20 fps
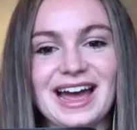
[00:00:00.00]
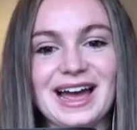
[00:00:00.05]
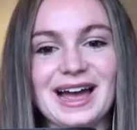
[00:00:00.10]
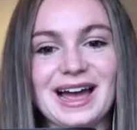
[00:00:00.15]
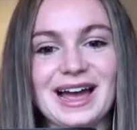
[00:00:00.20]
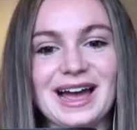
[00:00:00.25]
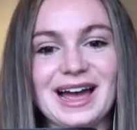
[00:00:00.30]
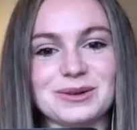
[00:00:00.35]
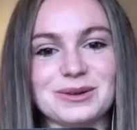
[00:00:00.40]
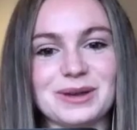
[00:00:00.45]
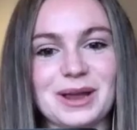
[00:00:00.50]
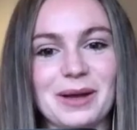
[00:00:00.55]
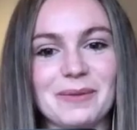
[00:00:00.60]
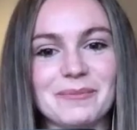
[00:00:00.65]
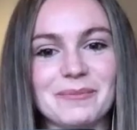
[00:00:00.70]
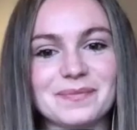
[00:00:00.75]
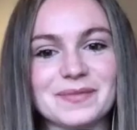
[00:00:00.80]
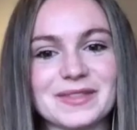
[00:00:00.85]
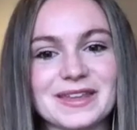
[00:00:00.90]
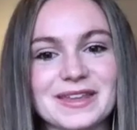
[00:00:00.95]

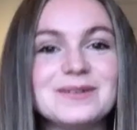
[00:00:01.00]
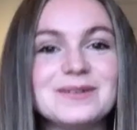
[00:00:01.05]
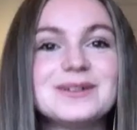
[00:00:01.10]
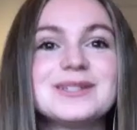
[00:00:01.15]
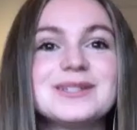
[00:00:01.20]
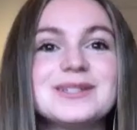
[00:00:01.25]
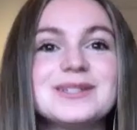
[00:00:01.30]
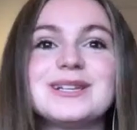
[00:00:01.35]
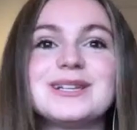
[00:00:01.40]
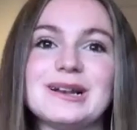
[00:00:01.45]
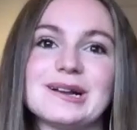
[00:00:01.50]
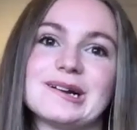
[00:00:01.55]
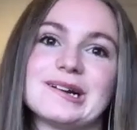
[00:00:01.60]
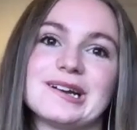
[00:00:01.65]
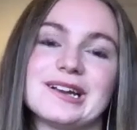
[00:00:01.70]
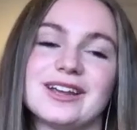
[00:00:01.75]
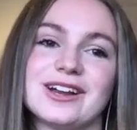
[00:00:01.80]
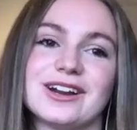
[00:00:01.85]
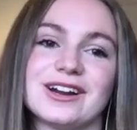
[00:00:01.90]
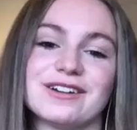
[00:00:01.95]
So yeah, it was a
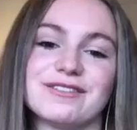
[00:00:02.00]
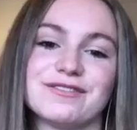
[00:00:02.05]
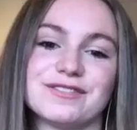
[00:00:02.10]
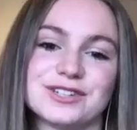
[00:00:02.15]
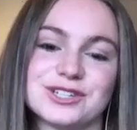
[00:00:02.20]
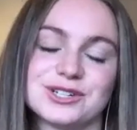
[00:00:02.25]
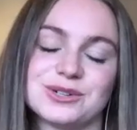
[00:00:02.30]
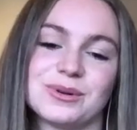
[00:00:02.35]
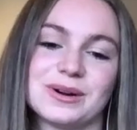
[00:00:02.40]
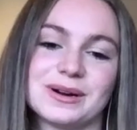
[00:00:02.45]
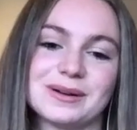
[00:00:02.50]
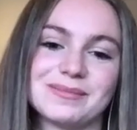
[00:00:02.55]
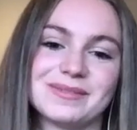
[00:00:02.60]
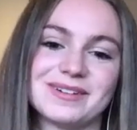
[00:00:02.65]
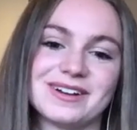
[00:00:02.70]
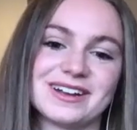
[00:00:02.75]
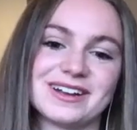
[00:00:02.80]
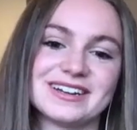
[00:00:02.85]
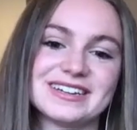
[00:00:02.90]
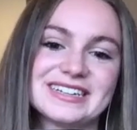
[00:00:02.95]
learning curve for sure.
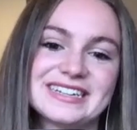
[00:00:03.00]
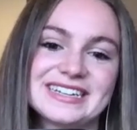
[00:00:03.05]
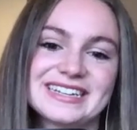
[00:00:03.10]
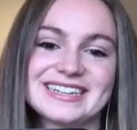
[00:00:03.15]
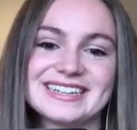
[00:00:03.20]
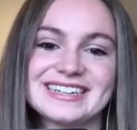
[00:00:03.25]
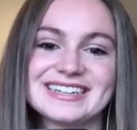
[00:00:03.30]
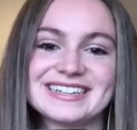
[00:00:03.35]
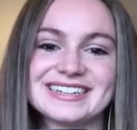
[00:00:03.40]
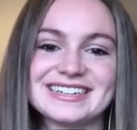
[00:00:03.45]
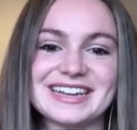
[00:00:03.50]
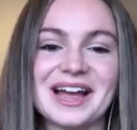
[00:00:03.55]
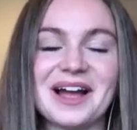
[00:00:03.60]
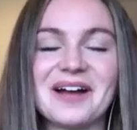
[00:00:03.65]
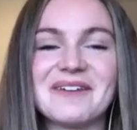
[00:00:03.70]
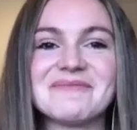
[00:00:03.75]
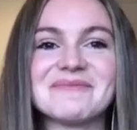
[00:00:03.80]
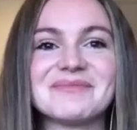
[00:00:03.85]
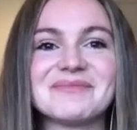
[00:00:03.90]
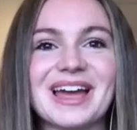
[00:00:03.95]
But
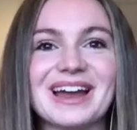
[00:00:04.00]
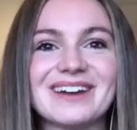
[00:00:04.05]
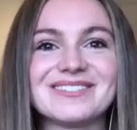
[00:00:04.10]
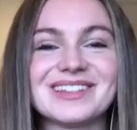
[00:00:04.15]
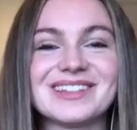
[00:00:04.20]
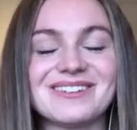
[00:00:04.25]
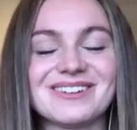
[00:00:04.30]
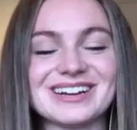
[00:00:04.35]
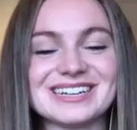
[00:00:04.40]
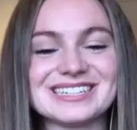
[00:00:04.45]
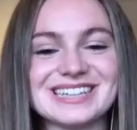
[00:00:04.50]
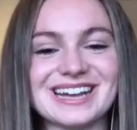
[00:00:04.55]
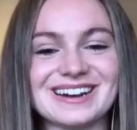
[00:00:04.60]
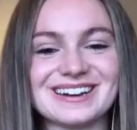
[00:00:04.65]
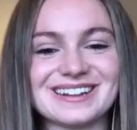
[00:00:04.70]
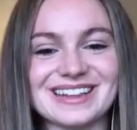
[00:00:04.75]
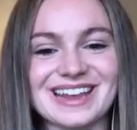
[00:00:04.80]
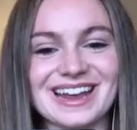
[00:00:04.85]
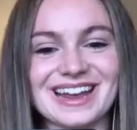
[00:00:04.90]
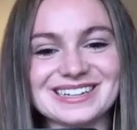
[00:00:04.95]
yeah, everything works
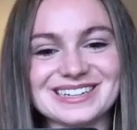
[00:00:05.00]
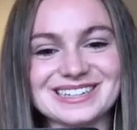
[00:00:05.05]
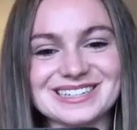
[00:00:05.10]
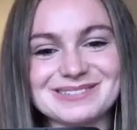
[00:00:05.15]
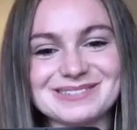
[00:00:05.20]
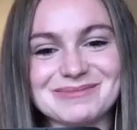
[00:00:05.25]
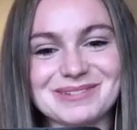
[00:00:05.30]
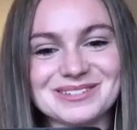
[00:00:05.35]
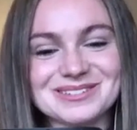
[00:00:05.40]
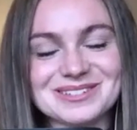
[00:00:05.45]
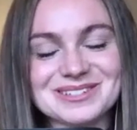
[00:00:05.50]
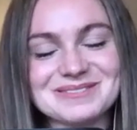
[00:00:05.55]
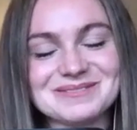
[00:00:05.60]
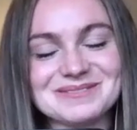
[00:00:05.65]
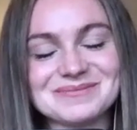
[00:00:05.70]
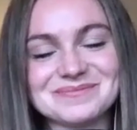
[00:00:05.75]
out in the end, I suppose.